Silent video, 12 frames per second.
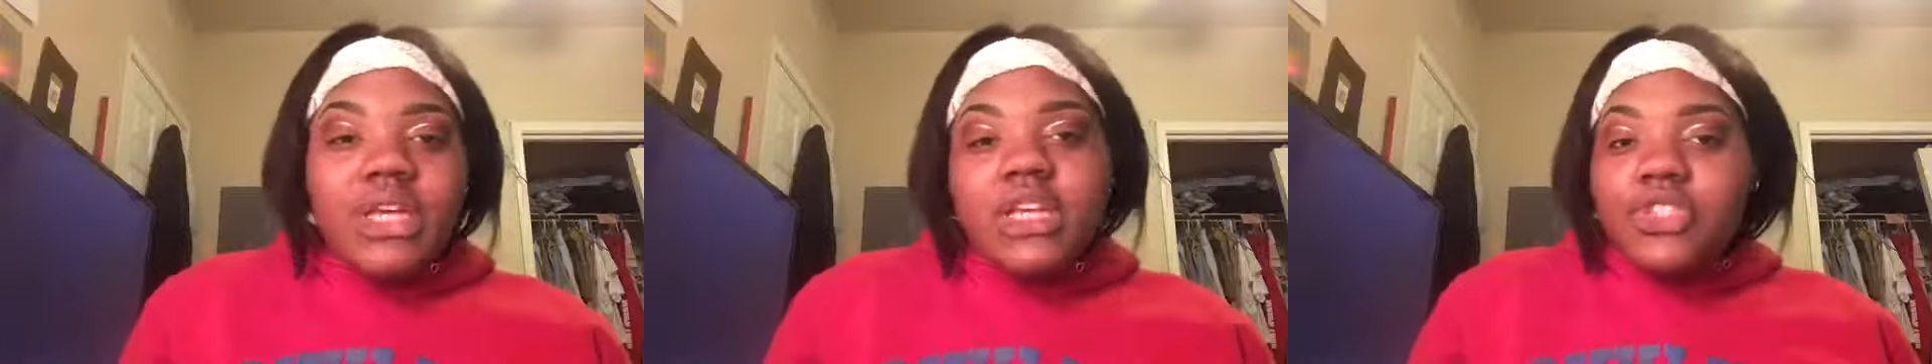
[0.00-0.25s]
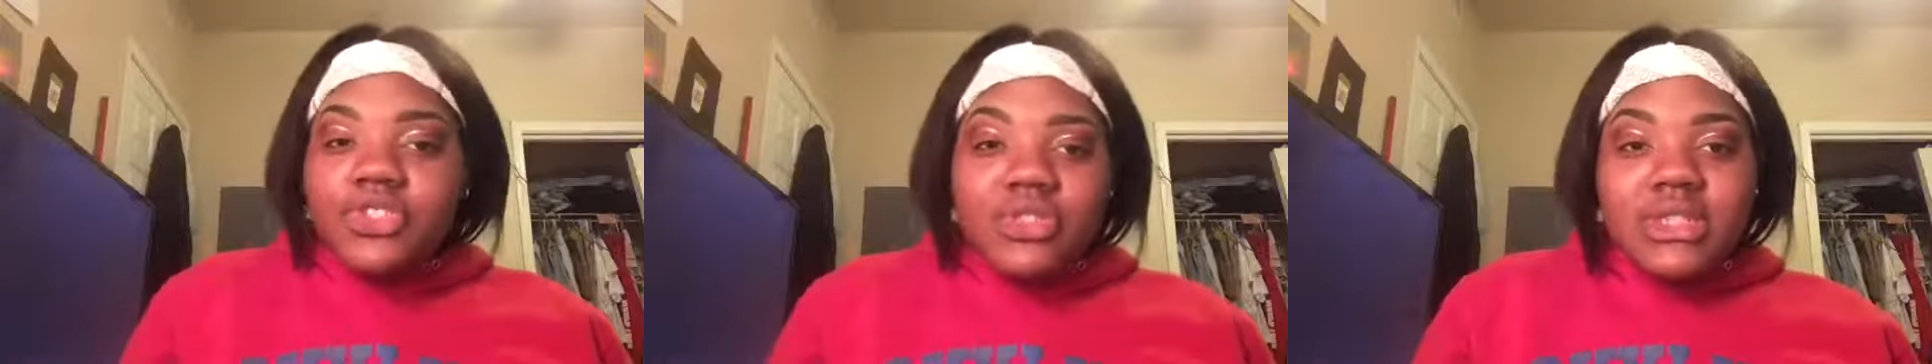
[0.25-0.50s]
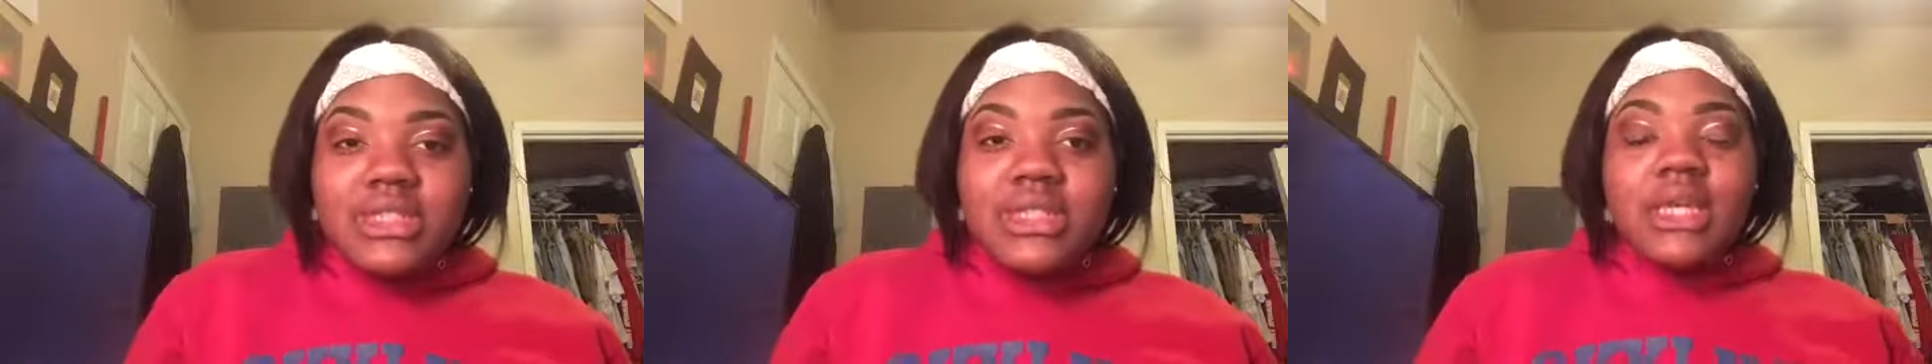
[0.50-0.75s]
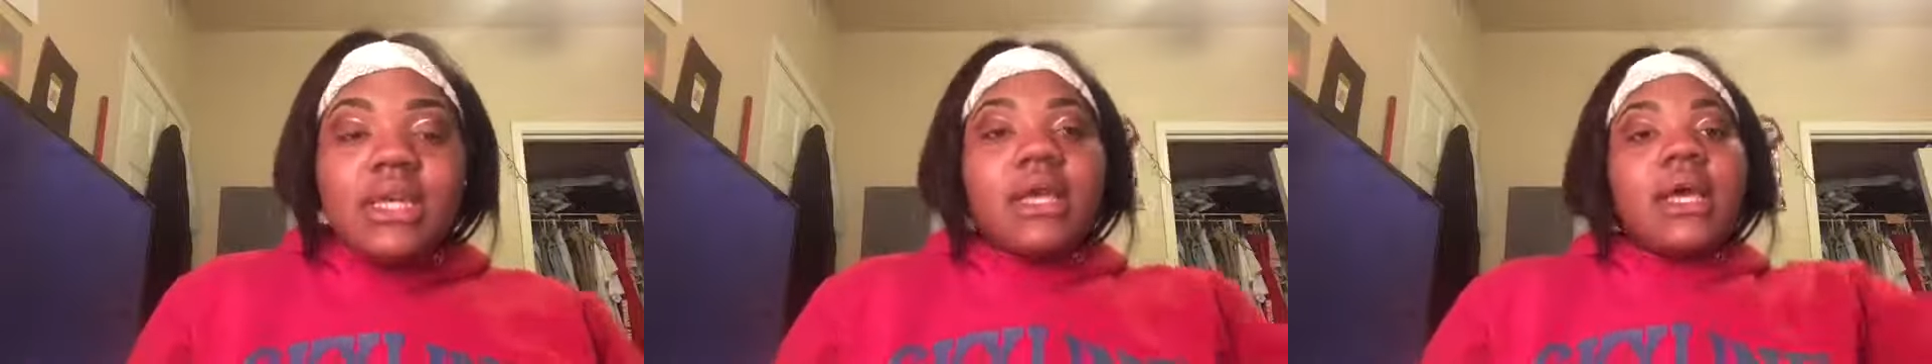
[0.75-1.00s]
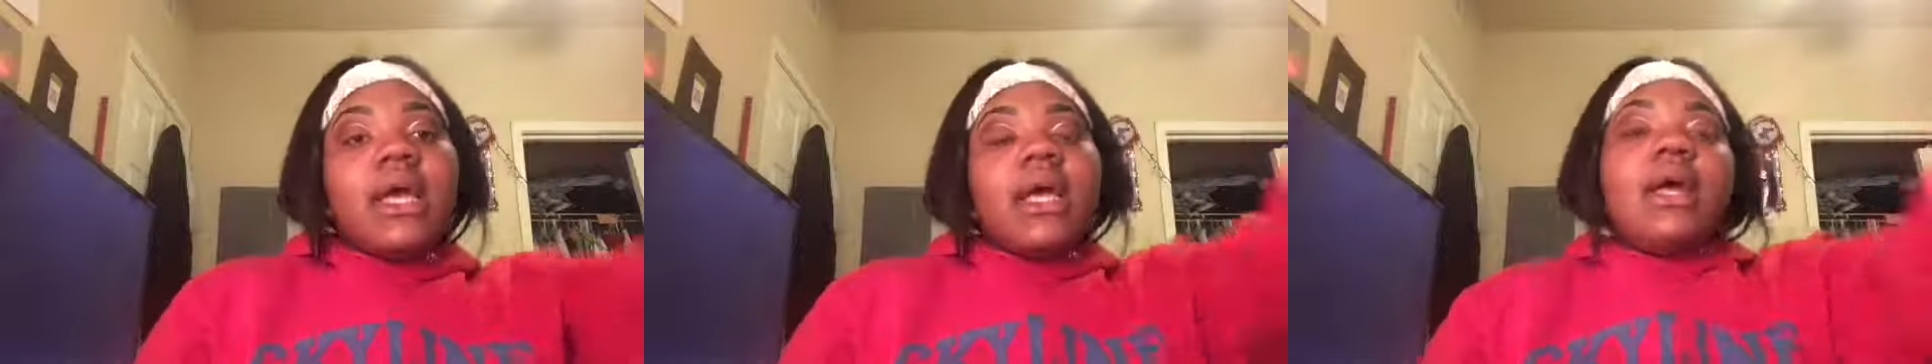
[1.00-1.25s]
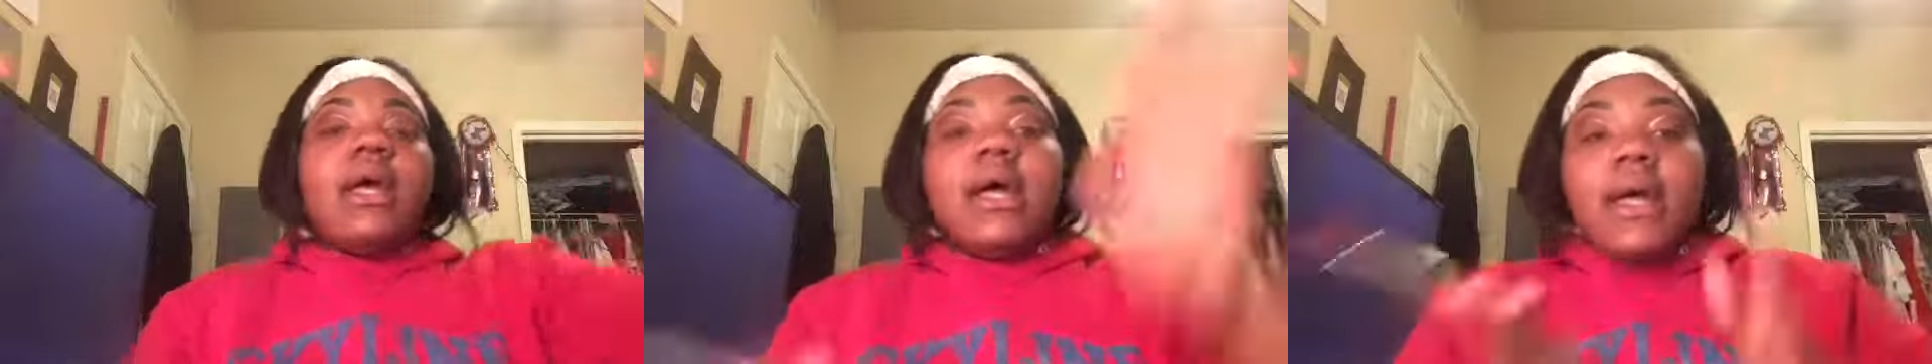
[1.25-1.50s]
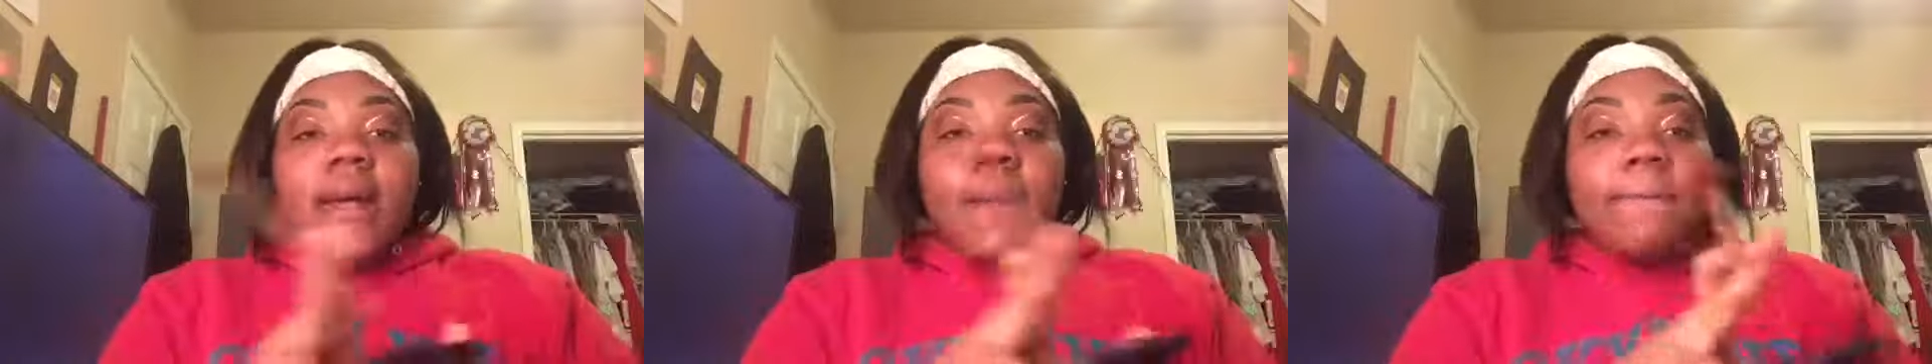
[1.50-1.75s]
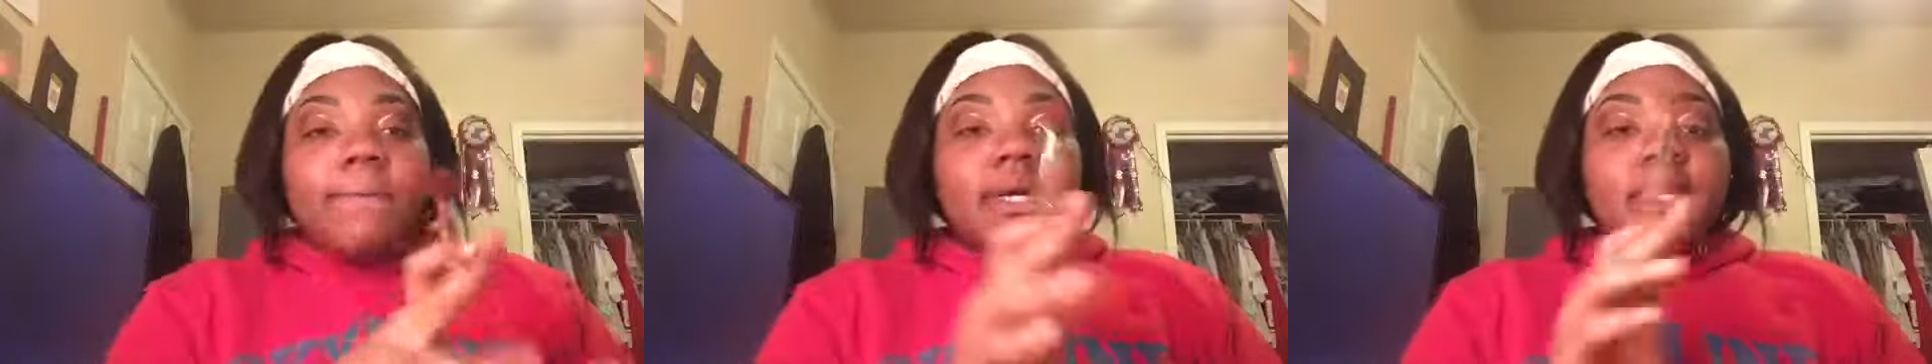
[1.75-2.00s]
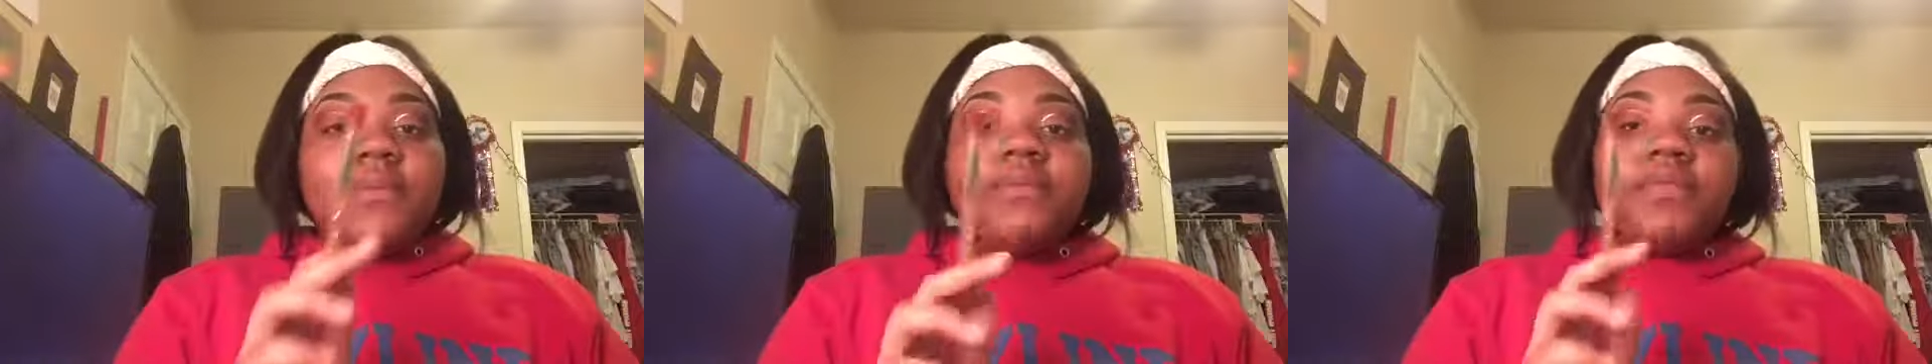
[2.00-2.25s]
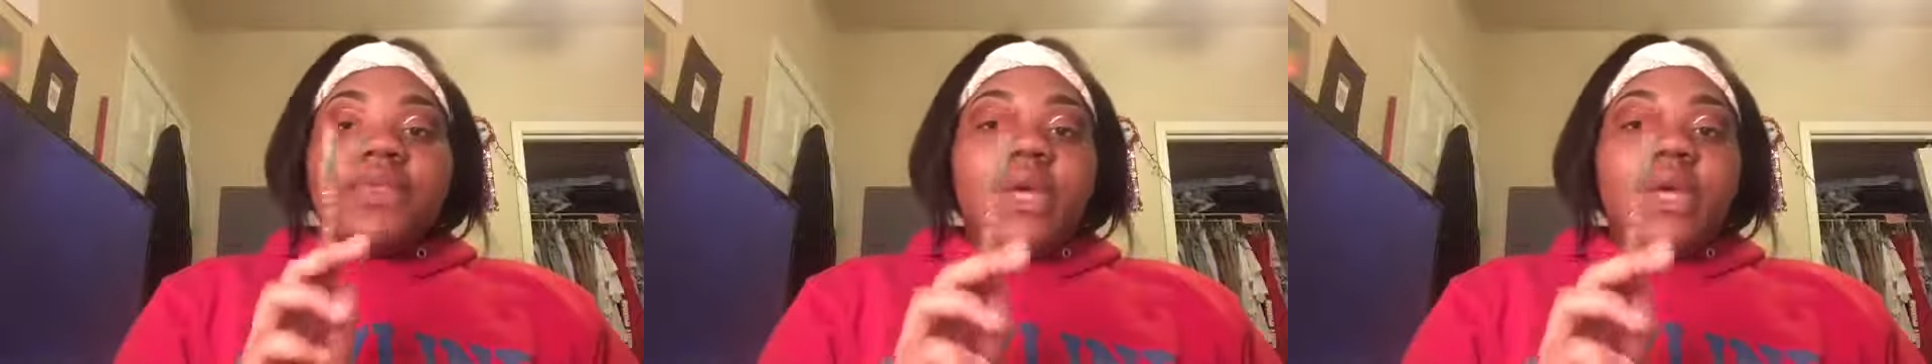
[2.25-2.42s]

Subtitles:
I guess you could say. But